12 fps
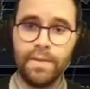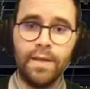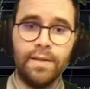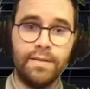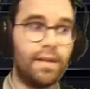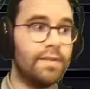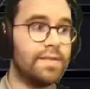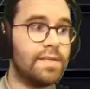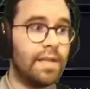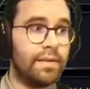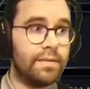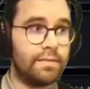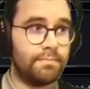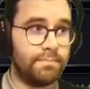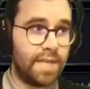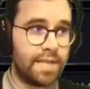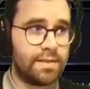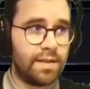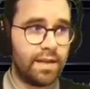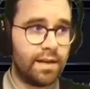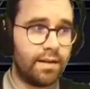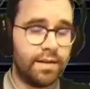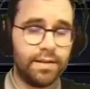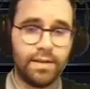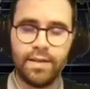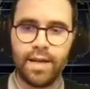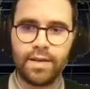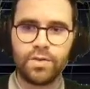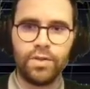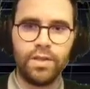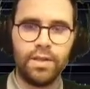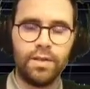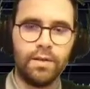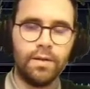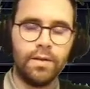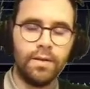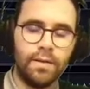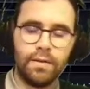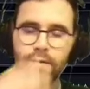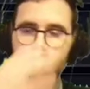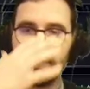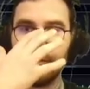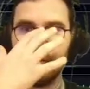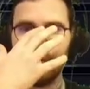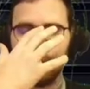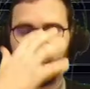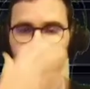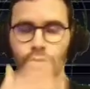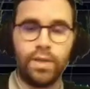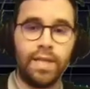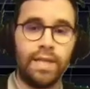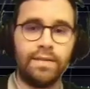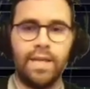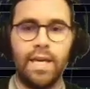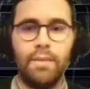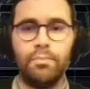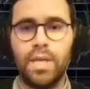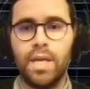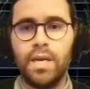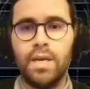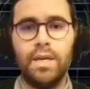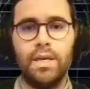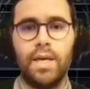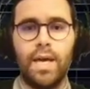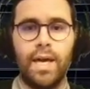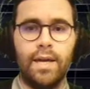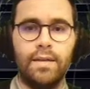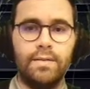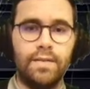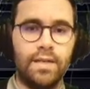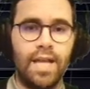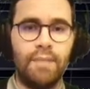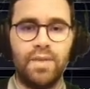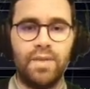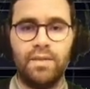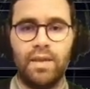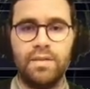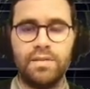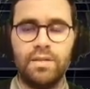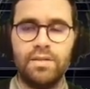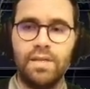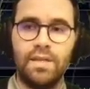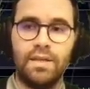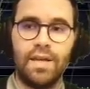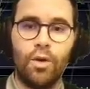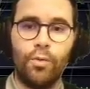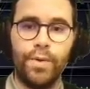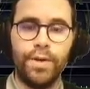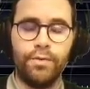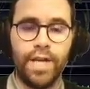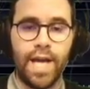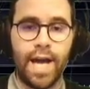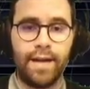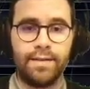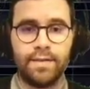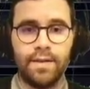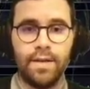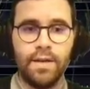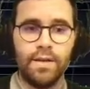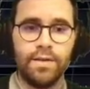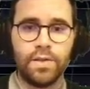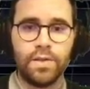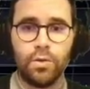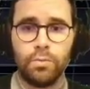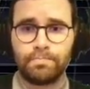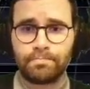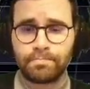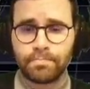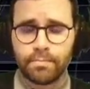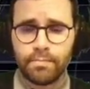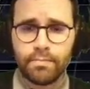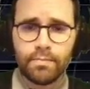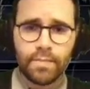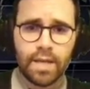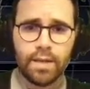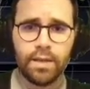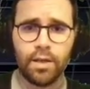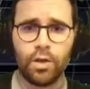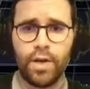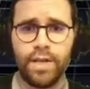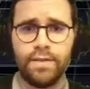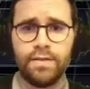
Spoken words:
tells us that, yes, they are indeed actually still looking at the gameplay and adapting things and seeing how we react. So great